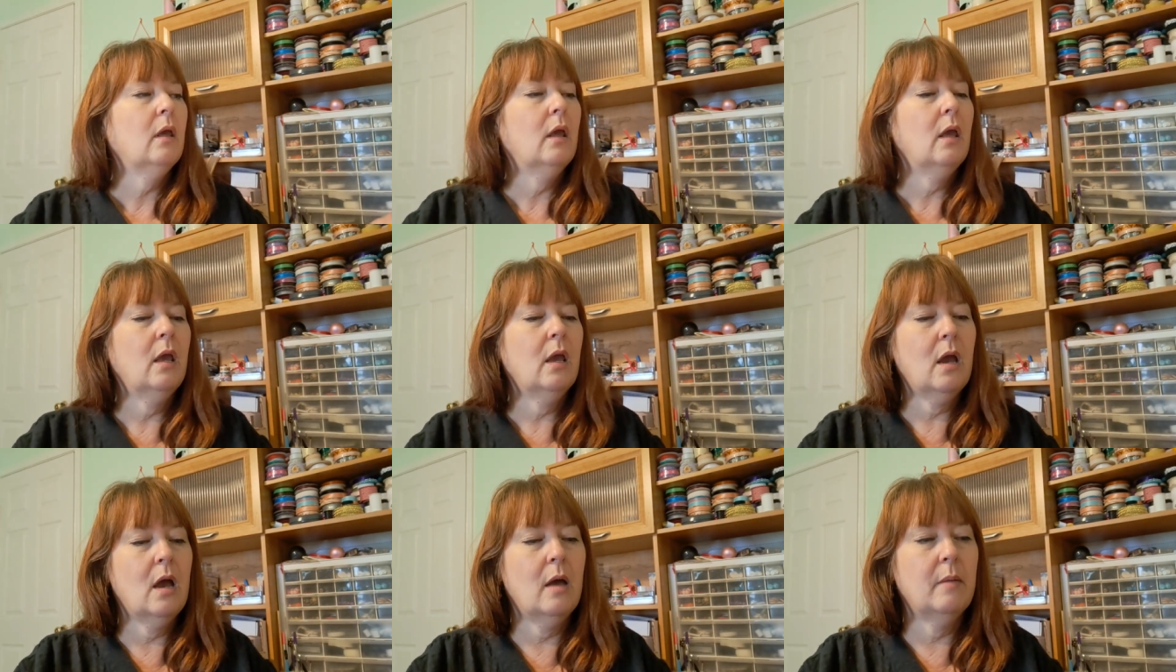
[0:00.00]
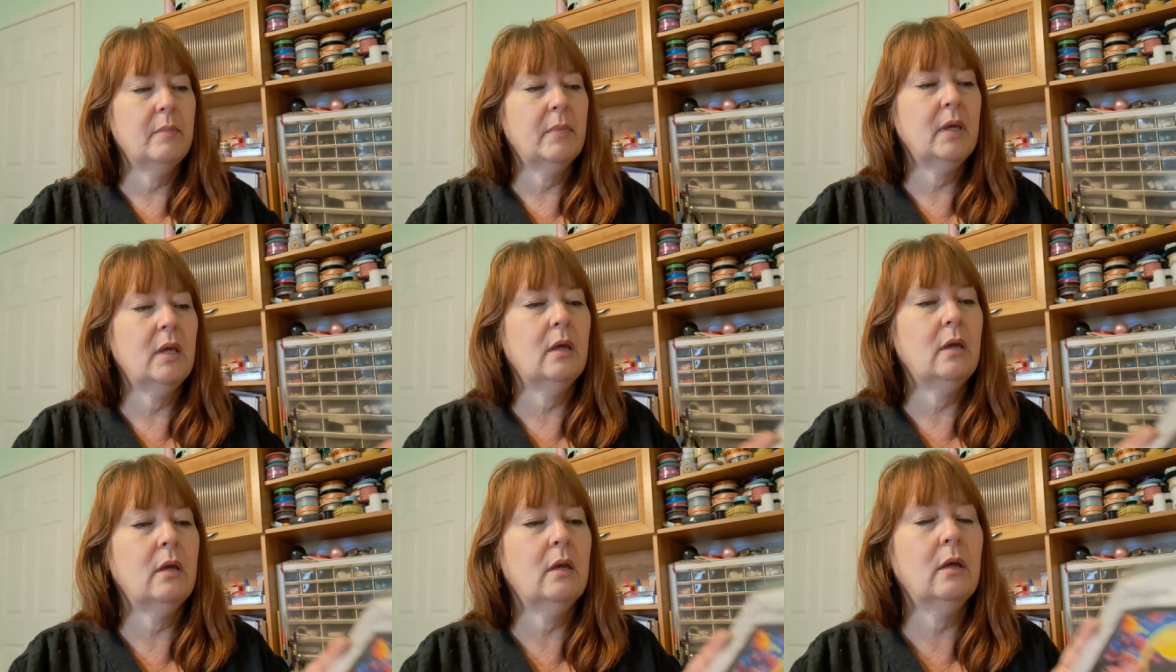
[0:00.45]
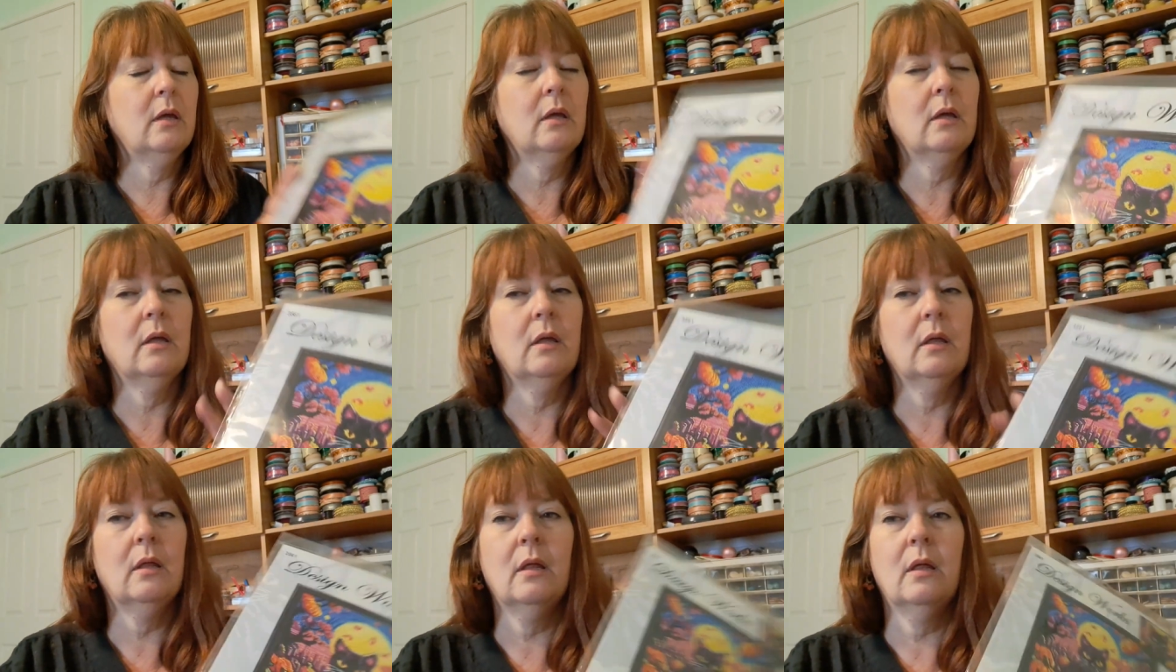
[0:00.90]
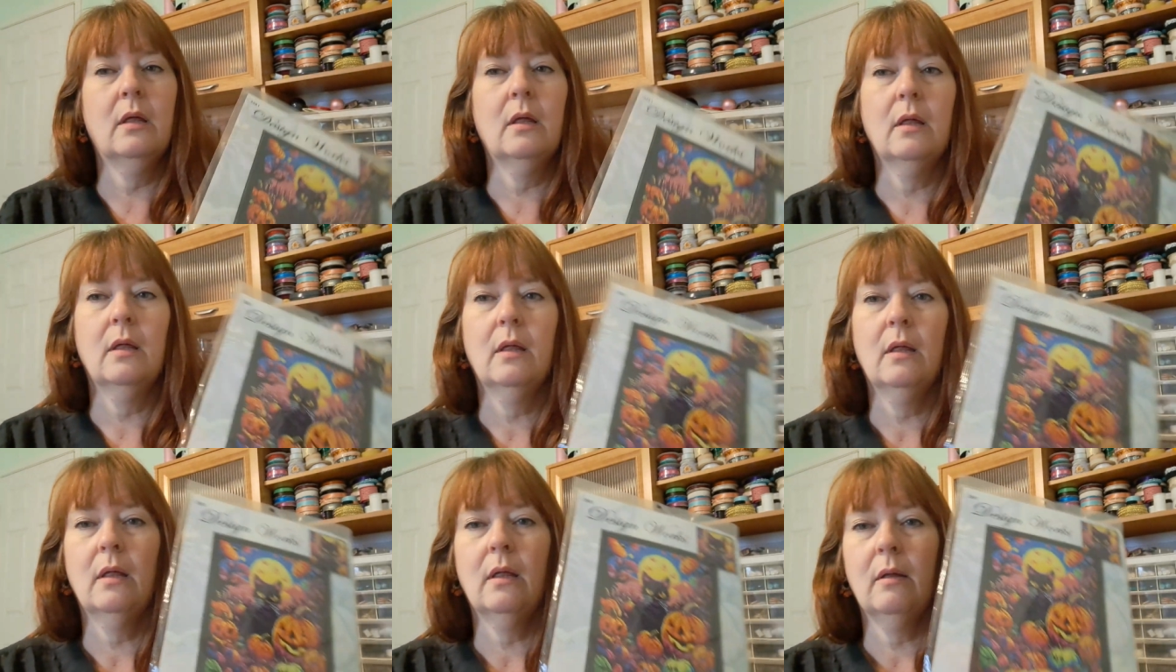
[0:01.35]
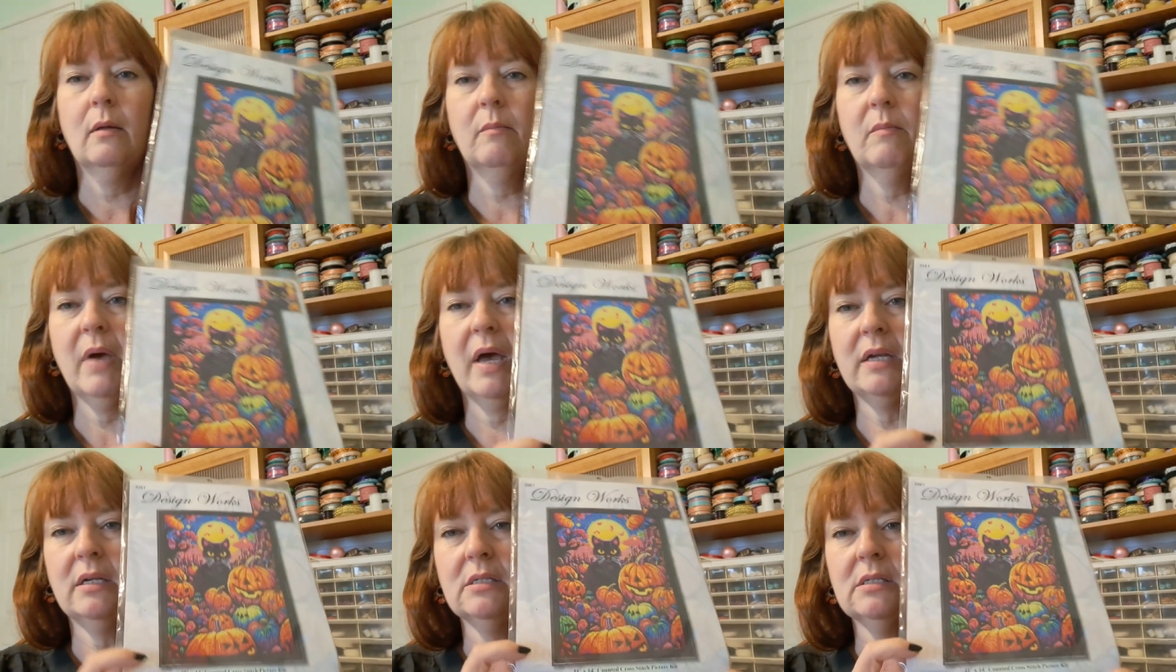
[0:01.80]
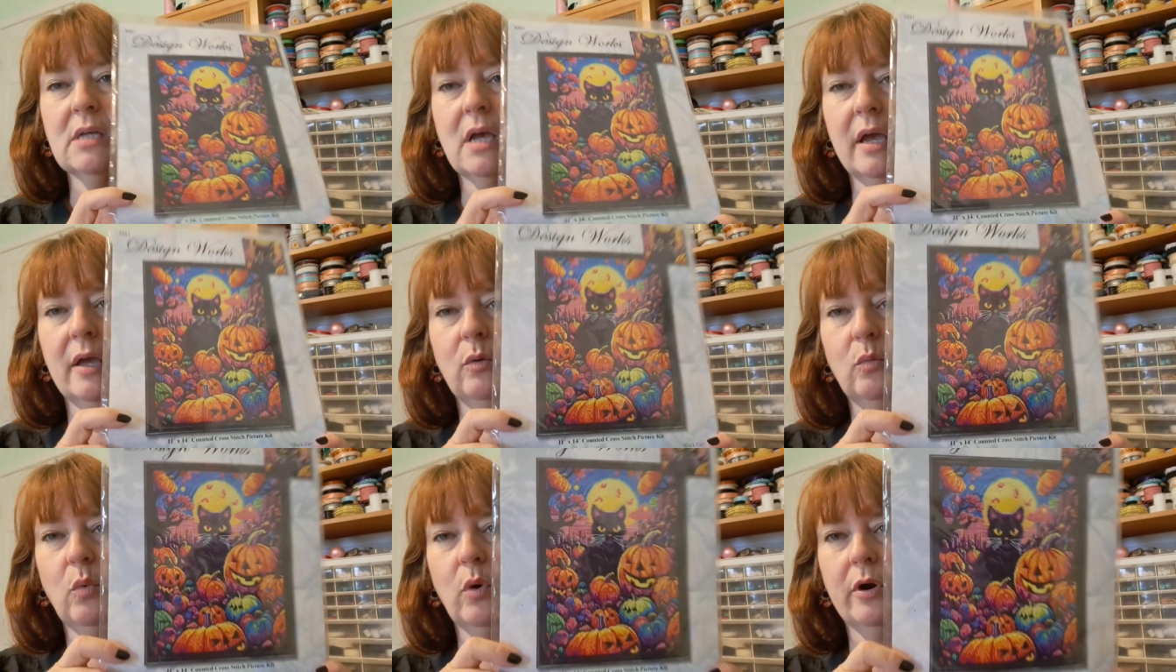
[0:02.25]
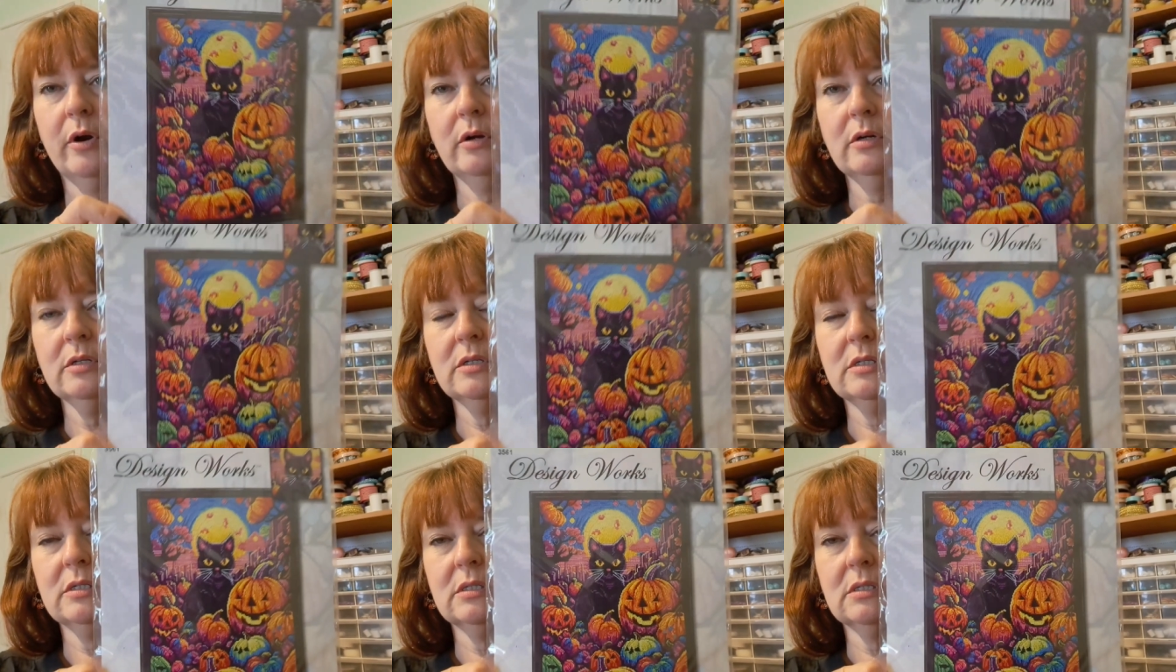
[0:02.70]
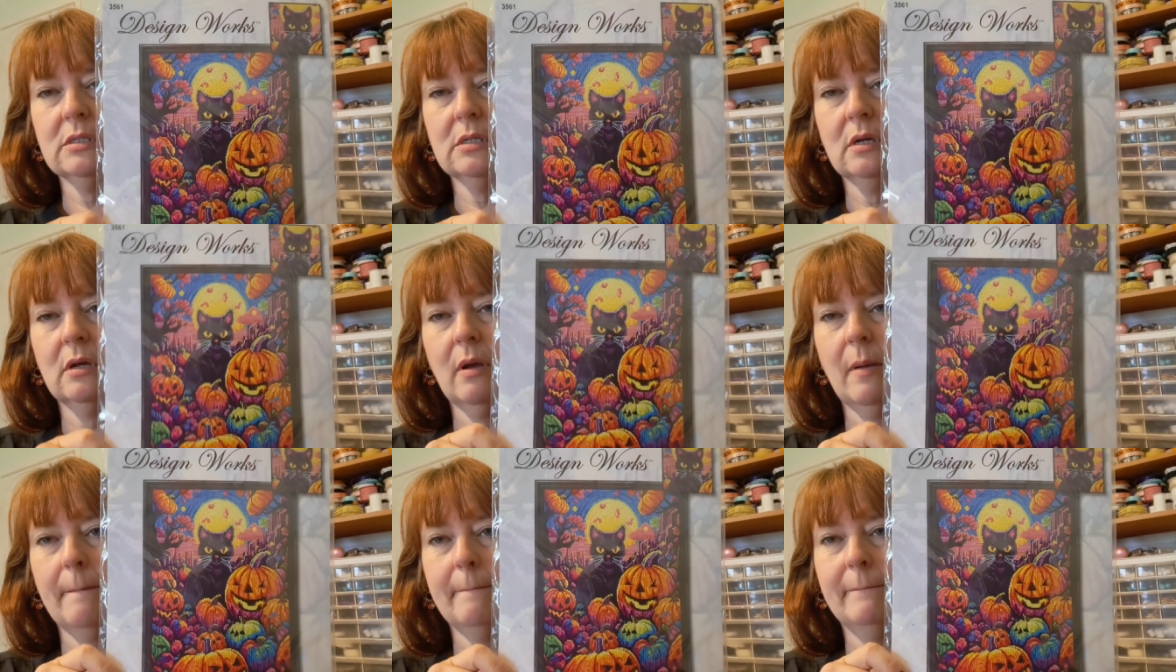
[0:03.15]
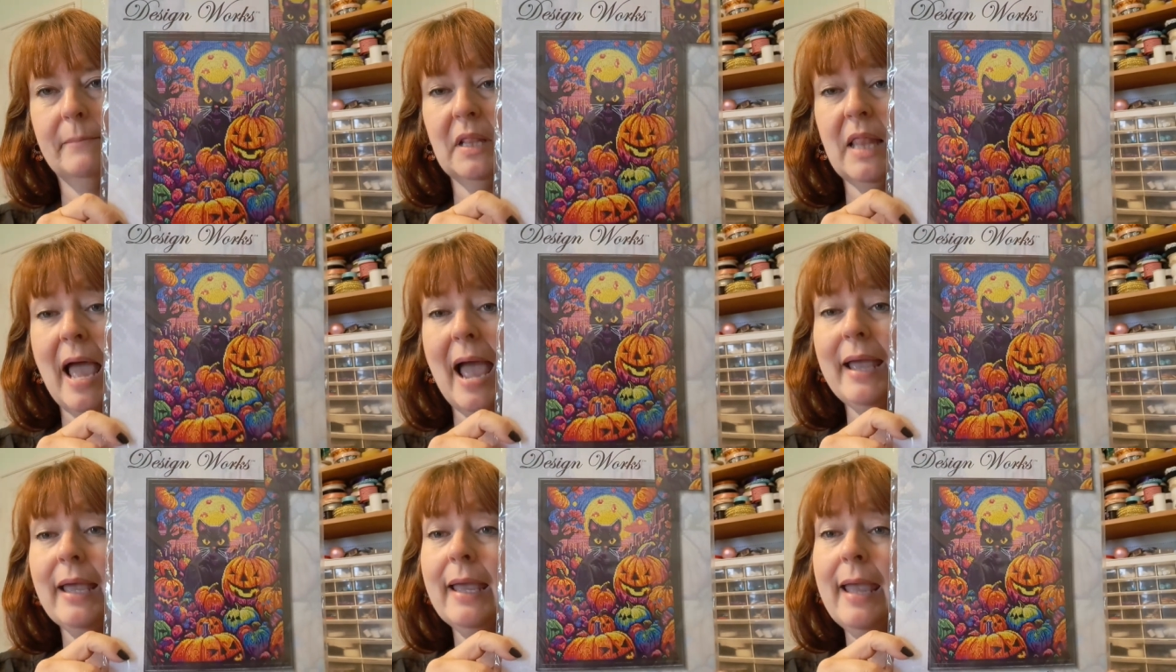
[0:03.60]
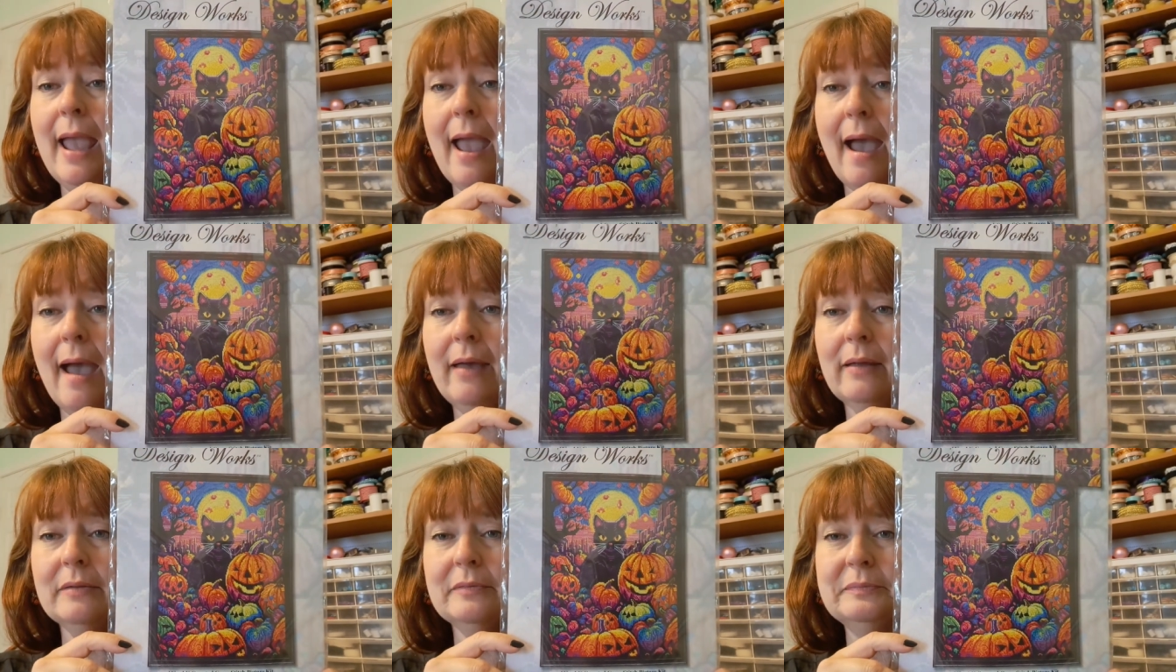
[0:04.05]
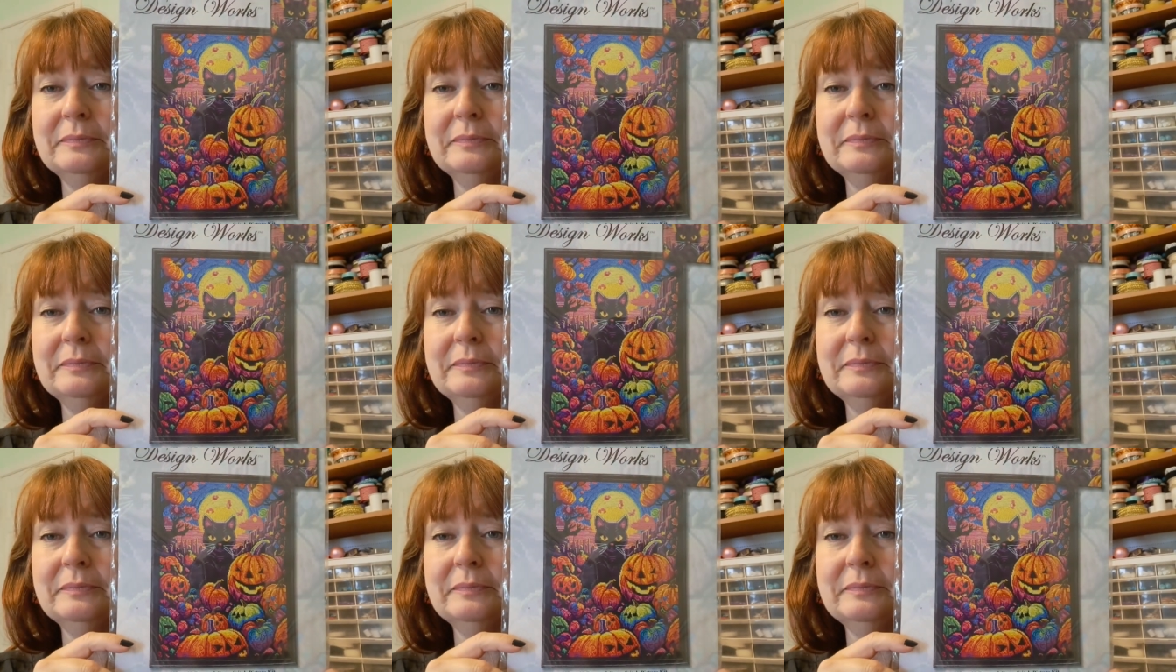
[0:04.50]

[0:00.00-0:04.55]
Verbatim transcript: he got me by Design Works, Black Cat.